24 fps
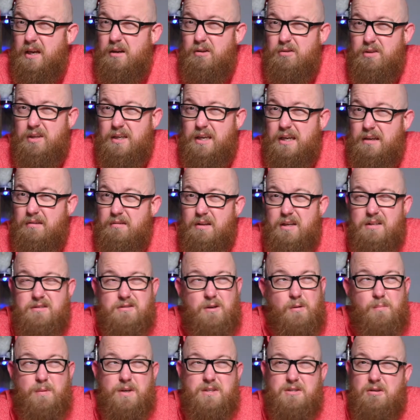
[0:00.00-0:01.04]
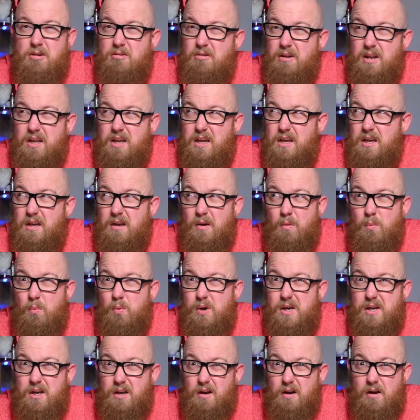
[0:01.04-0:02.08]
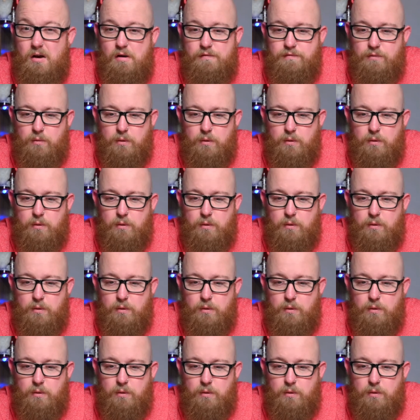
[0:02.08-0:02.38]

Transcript: You're thinking, that Tom, that's only a week and a half